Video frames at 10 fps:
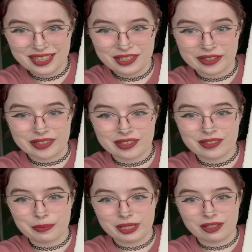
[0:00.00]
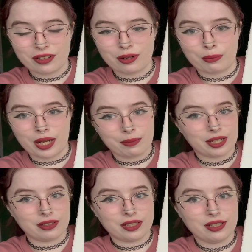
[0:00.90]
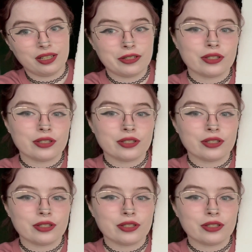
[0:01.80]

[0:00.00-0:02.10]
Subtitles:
So this is me on my bed. So